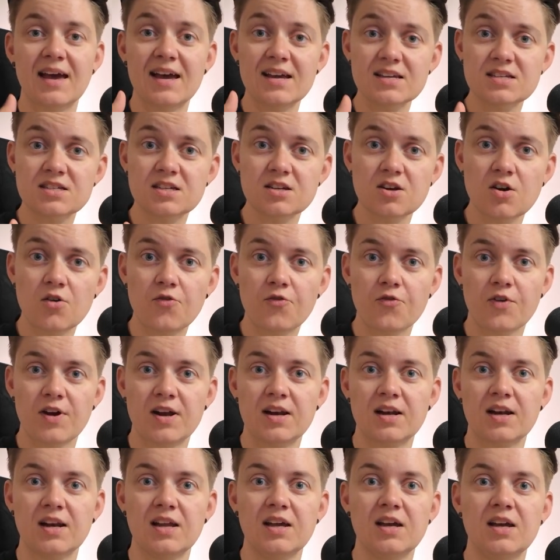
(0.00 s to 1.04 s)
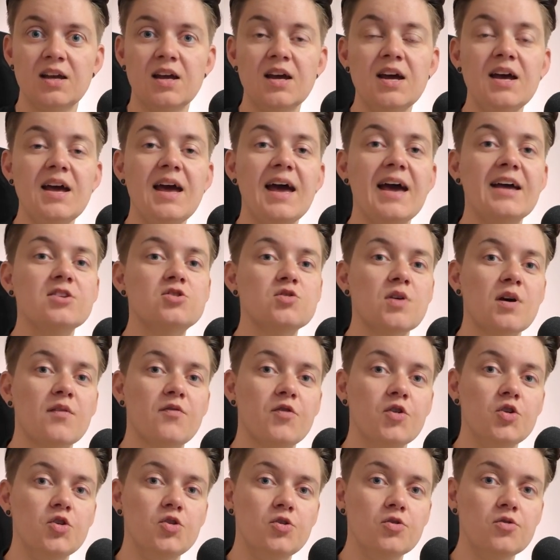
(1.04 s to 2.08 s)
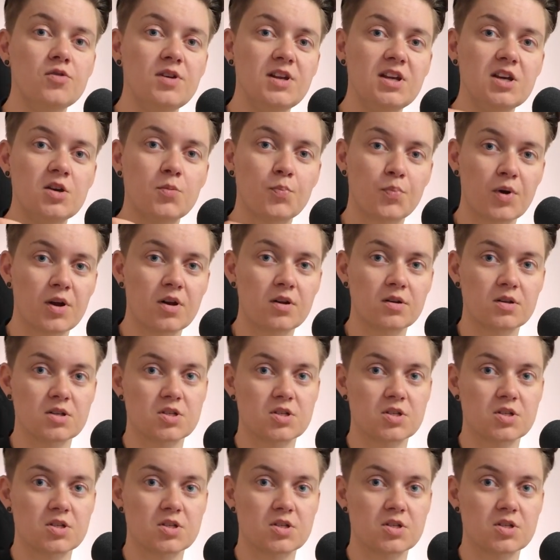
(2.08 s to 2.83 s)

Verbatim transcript: SEO friendly and to have a unique product